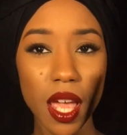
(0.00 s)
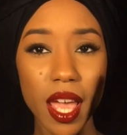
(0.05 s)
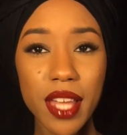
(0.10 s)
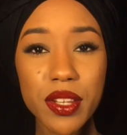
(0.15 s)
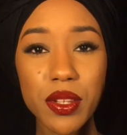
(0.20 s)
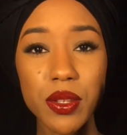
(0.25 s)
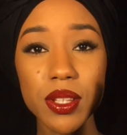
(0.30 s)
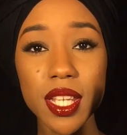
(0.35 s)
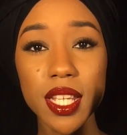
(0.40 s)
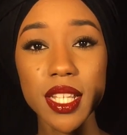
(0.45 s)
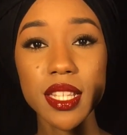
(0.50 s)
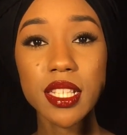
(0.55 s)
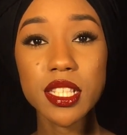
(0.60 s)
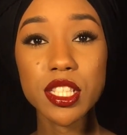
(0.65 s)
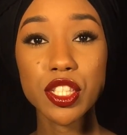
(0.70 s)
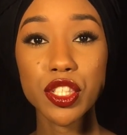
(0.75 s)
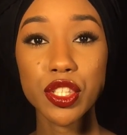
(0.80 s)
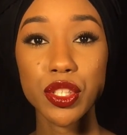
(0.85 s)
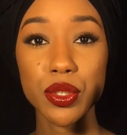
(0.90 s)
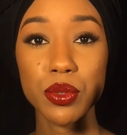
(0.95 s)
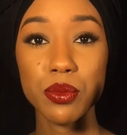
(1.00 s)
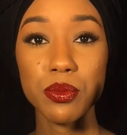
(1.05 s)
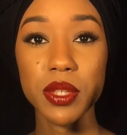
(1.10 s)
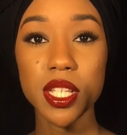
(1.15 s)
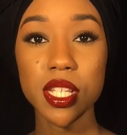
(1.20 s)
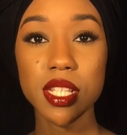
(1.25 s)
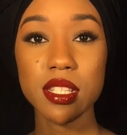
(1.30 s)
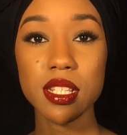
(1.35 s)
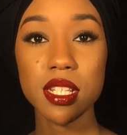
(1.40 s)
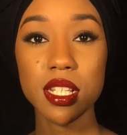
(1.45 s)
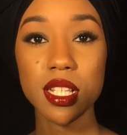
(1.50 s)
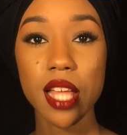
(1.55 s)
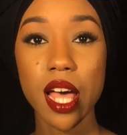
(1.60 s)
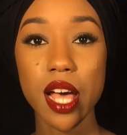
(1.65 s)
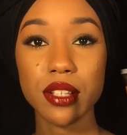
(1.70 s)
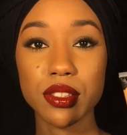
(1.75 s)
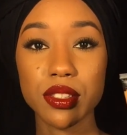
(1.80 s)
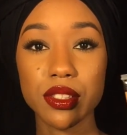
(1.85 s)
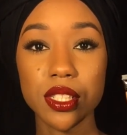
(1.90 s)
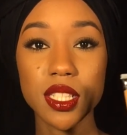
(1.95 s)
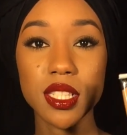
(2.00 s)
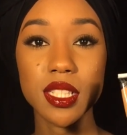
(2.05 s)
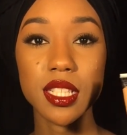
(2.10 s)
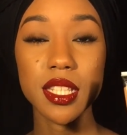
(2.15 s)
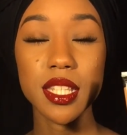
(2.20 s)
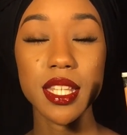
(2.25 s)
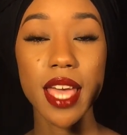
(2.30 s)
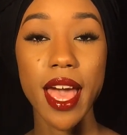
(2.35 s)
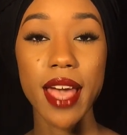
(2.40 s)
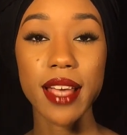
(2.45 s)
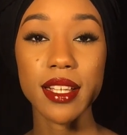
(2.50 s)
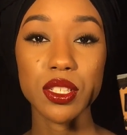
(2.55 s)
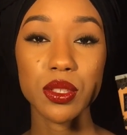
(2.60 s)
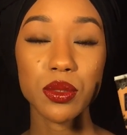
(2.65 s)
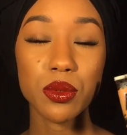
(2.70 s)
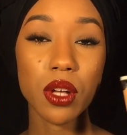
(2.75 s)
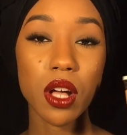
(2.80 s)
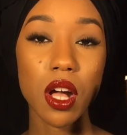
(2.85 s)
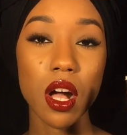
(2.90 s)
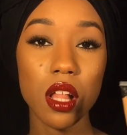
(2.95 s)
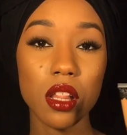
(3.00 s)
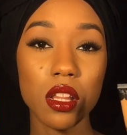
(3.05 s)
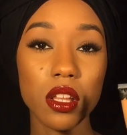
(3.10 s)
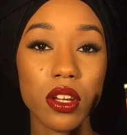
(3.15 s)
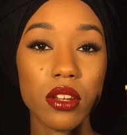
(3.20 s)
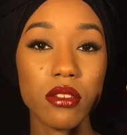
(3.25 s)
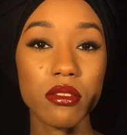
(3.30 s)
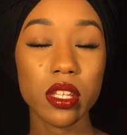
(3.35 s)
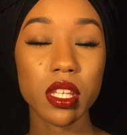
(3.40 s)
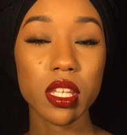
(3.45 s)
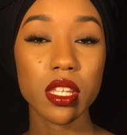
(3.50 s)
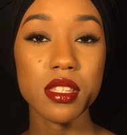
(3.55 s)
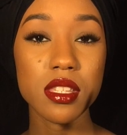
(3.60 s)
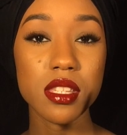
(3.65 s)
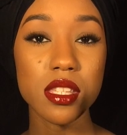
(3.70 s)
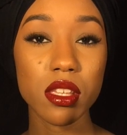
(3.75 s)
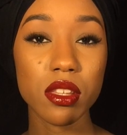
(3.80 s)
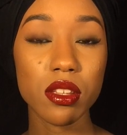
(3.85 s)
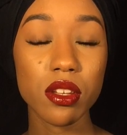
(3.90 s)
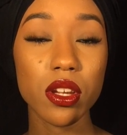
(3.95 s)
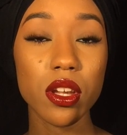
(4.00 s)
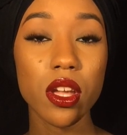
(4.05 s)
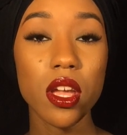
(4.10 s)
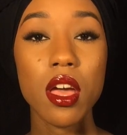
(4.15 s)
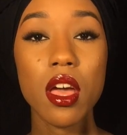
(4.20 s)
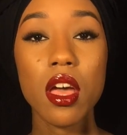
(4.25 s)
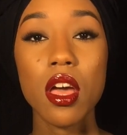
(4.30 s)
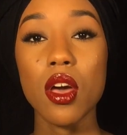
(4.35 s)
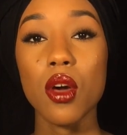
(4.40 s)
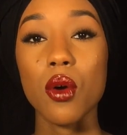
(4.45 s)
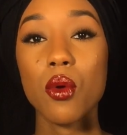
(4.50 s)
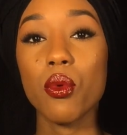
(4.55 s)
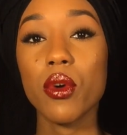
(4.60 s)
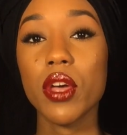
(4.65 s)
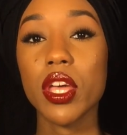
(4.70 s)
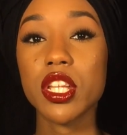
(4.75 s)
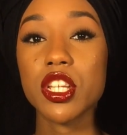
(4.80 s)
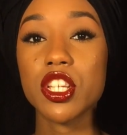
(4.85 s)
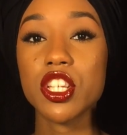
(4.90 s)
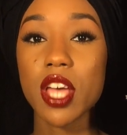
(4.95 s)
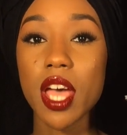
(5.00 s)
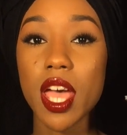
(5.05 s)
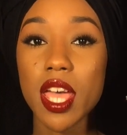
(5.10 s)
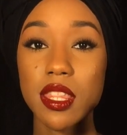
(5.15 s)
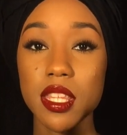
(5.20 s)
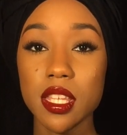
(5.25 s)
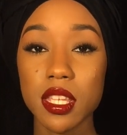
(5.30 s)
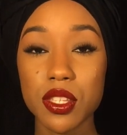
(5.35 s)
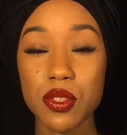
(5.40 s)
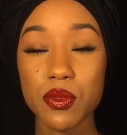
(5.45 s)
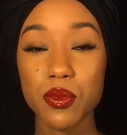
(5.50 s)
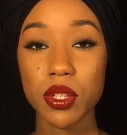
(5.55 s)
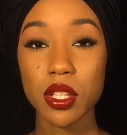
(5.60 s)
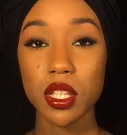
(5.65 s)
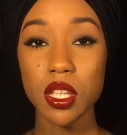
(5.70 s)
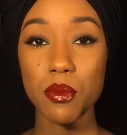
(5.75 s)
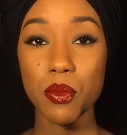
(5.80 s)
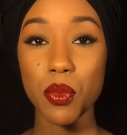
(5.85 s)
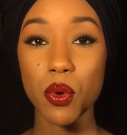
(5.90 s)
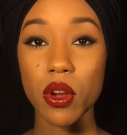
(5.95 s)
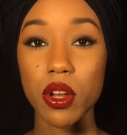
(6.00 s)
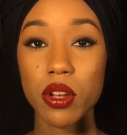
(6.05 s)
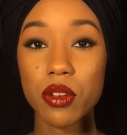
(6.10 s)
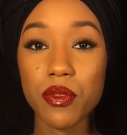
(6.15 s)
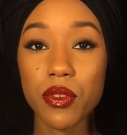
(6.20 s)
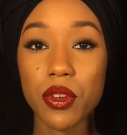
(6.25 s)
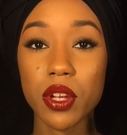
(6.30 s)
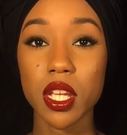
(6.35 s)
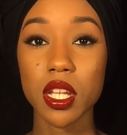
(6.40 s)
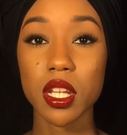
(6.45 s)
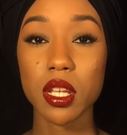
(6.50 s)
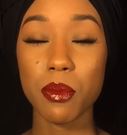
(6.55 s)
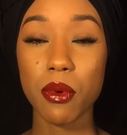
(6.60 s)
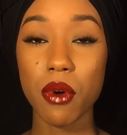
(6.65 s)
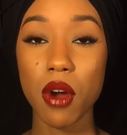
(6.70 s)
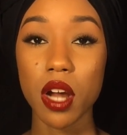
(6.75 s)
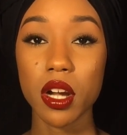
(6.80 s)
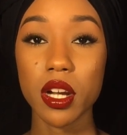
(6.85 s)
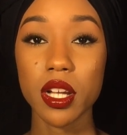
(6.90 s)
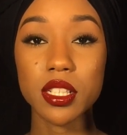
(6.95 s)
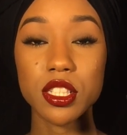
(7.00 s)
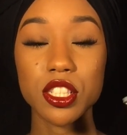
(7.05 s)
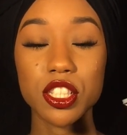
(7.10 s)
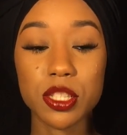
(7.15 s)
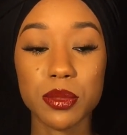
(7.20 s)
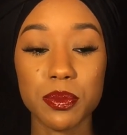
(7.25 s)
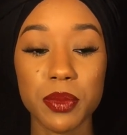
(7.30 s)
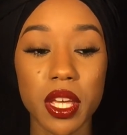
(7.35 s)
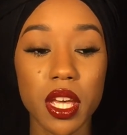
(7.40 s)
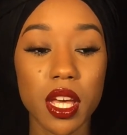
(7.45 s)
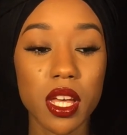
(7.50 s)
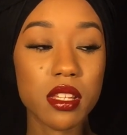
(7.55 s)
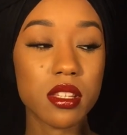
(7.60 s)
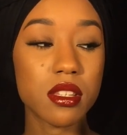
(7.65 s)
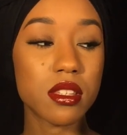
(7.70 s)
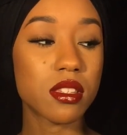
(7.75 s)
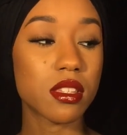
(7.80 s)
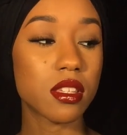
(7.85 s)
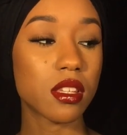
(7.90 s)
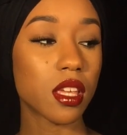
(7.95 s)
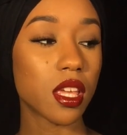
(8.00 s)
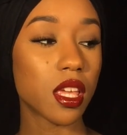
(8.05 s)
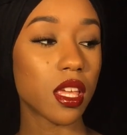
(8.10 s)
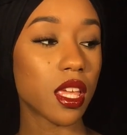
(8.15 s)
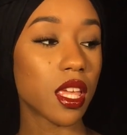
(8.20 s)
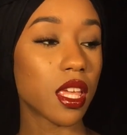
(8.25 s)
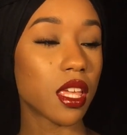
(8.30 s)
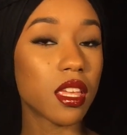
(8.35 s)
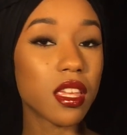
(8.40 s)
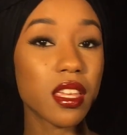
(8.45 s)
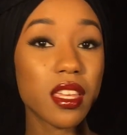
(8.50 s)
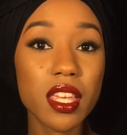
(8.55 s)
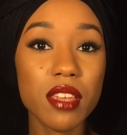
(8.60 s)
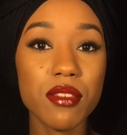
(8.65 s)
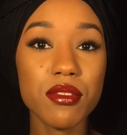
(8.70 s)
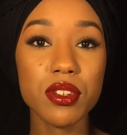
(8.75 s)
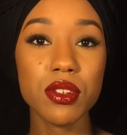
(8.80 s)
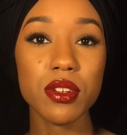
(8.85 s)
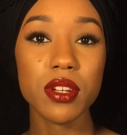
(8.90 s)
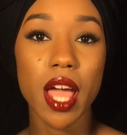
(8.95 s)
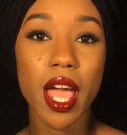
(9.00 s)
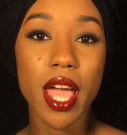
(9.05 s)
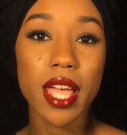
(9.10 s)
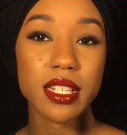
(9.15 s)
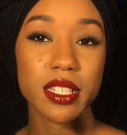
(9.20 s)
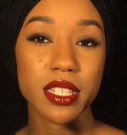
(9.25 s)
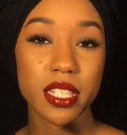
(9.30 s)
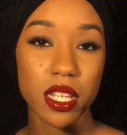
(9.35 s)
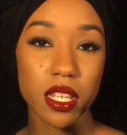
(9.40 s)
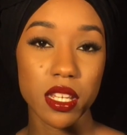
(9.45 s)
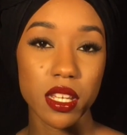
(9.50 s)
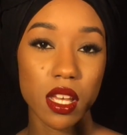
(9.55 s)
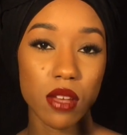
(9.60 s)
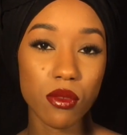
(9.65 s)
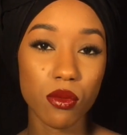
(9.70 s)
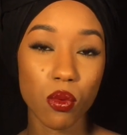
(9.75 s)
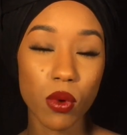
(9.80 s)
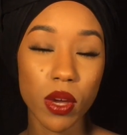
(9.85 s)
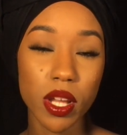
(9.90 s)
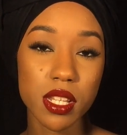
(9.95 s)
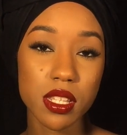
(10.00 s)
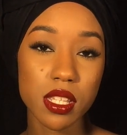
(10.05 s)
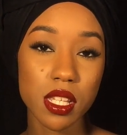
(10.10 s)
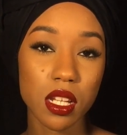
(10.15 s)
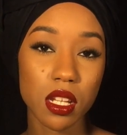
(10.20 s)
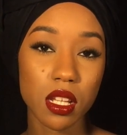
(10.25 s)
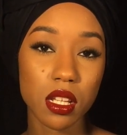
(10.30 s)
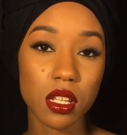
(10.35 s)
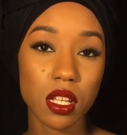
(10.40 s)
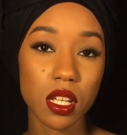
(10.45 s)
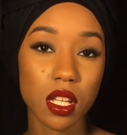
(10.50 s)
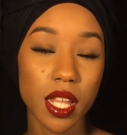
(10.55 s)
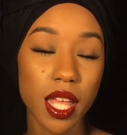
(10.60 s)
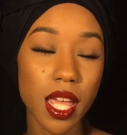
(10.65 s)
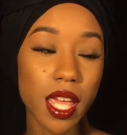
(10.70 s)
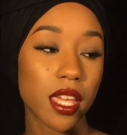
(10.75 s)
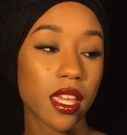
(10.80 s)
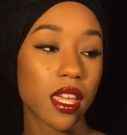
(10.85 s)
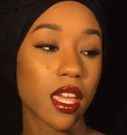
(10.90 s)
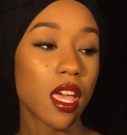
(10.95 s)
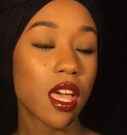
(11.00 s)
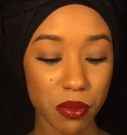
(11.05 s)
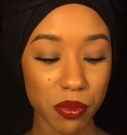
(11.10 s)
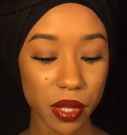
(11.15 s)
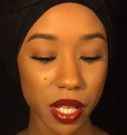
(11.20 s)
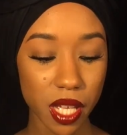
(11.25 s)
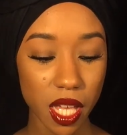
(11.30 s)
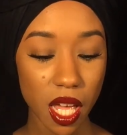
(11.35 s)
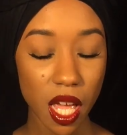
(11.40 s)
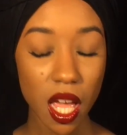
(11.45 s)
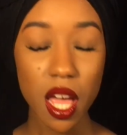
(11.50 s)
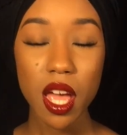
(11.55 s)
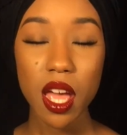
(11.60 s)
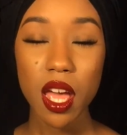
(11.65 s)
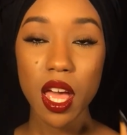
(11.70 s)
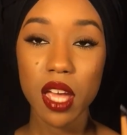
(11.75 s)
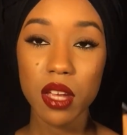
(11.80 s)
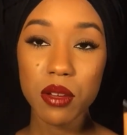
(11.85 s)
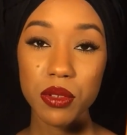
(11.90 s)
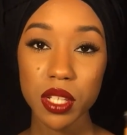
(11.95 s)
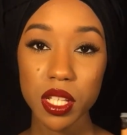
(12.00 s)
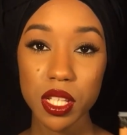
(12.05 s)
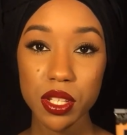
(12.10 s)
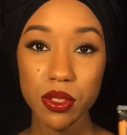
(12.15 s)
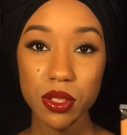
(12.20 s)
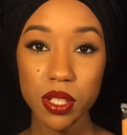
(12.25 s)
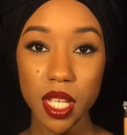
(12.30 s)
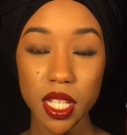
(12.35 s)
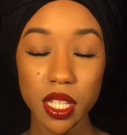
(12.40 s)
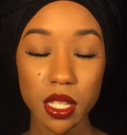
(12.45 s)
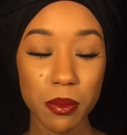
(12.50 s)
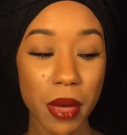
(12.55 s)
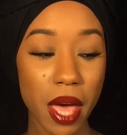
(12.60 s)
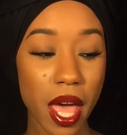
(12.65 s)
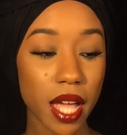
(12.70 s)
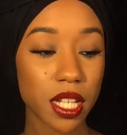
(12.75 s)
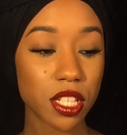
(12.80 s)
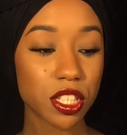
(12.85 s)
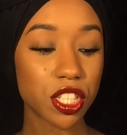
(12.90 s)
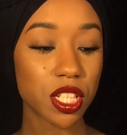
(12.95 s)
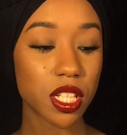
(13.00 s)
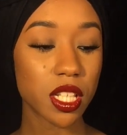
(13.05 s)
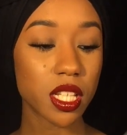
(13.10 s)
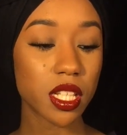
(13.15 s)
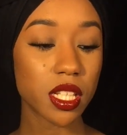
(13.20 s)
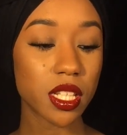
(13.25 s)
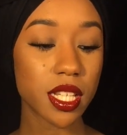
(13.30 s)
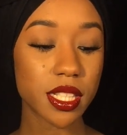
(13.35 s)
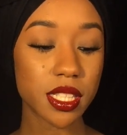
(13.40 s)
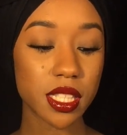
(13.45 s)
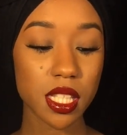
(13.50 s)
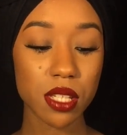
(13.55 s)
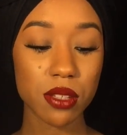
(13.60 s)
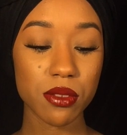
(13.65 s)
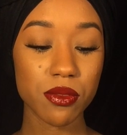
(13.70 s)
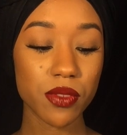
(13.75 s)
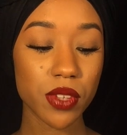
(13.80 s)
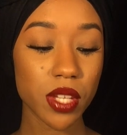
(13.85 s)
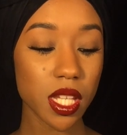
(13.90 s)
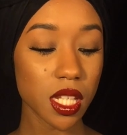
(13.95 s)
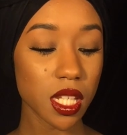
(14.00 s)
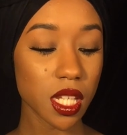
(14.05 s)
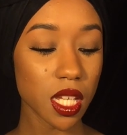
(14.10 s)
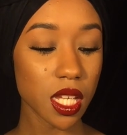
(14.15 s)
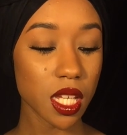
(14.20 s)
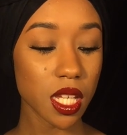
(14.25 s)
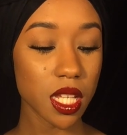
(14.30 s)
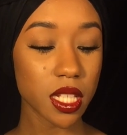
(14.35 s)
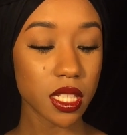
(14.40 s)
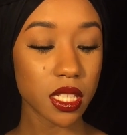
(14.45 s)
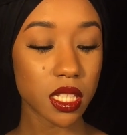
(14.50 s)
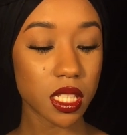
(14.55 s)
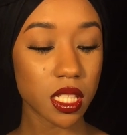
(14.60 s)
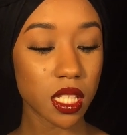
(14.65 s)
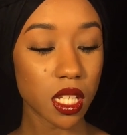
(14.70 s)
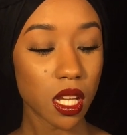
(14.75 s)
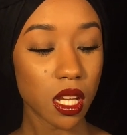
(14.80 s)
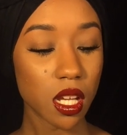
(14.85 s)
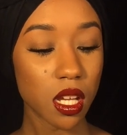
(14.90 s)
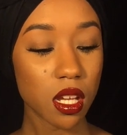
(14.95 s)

I do like this too because it allows you to see the actual color of the concealer, which I think is really important for any product, just because it, it gives you an idea of what it's gonna look like. But I really do like the packaging. It's convenient.